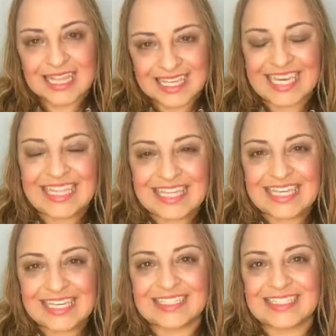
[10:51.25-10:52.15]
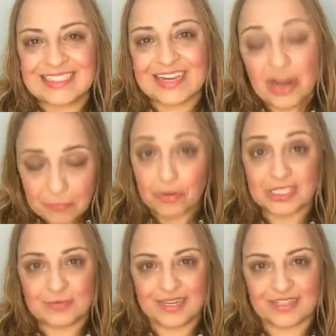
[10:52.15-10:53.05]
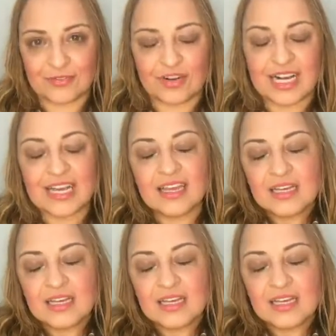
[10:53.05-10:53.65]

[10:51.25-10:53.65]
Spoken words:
The key thing is that I prospect, right?